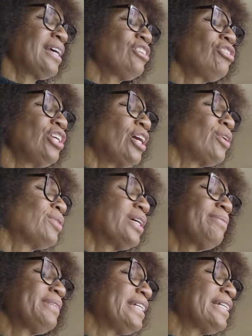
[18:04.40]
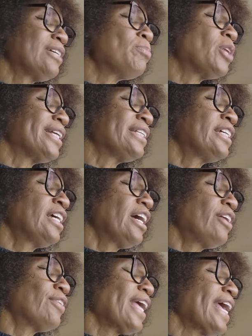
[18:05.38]
you know, I mean, come on.
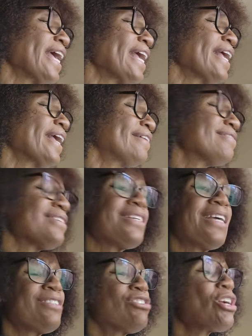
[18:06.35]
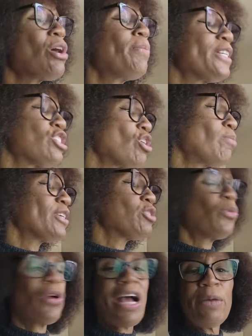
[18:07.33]
Okay, and so much
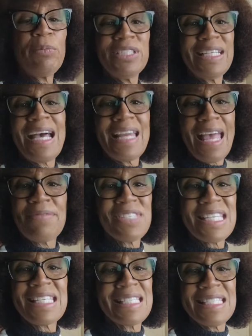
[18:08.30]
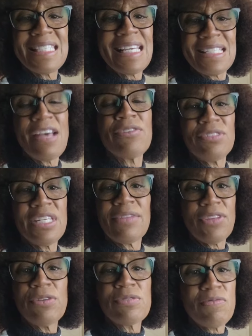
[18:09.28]
more. I would not have 600
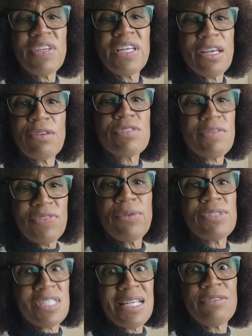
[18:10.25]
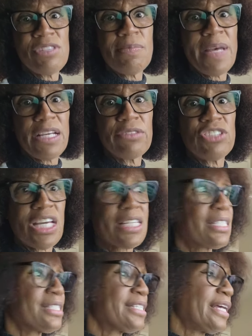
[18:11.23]
death hoax videos if there was nothing to Michael
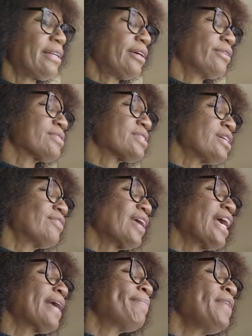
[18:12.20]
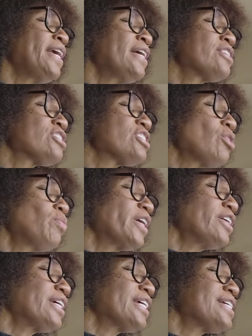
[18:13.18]
Jackson's death hoax, okay? So
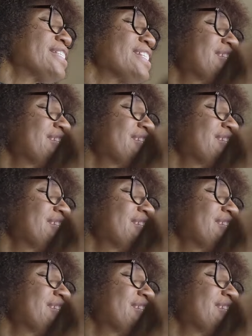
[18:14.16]
where is